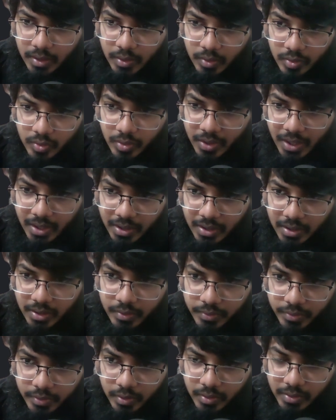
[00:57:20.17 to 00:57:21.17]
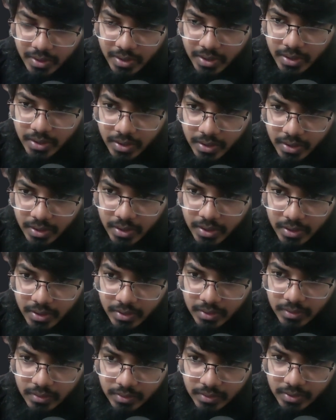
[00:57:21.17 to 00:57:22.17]
create a new folder,
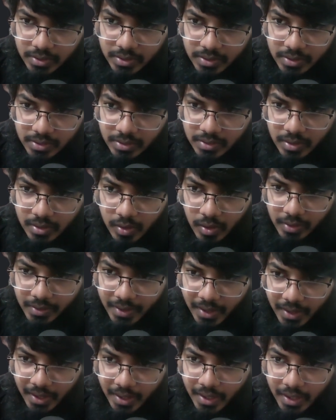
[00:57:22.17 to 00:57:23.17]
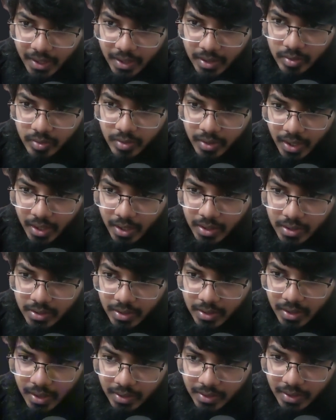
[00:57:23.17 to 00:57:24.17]
just call it create,
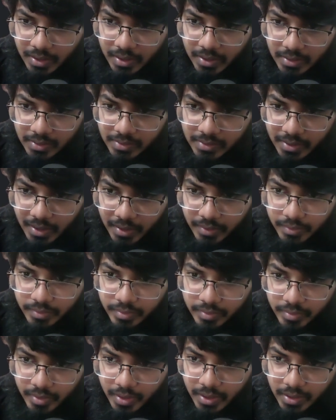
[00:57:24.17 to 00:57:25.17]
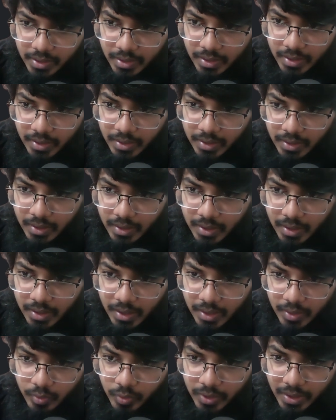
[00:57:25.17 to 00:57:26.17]
and then save, right?
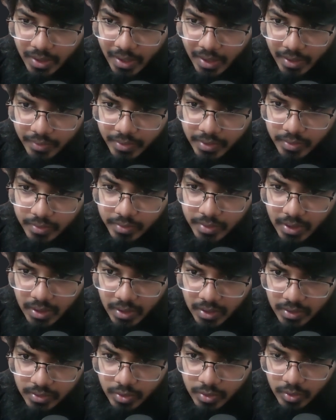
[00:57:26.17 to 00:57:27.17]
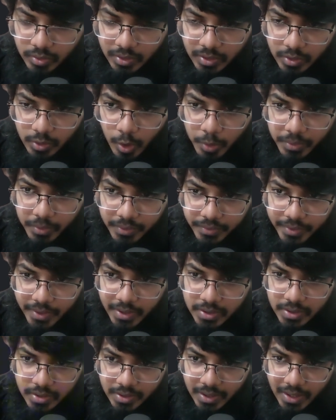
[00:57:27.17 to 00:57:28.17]
And we have it. So the normal
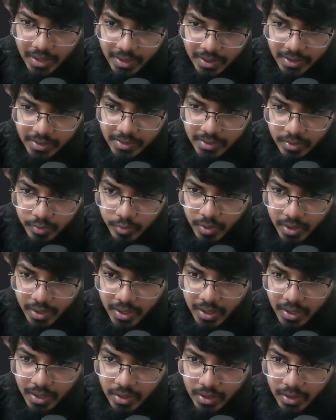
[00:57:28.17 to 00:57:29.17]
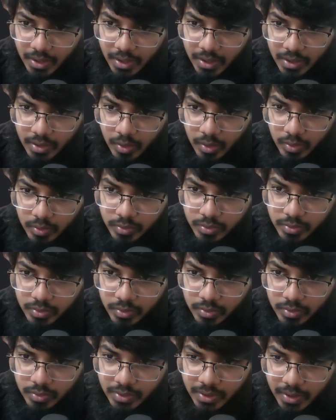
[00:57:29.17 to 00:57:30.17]
functionalities are working, and
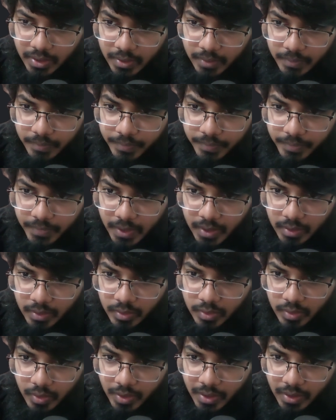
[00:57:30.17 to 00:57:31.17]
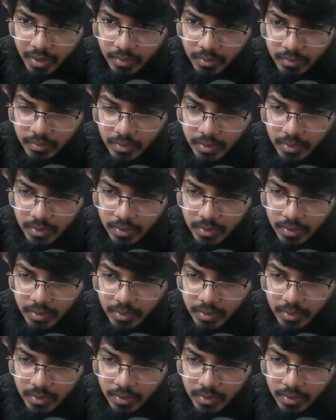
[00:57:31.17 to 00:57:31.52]
also the going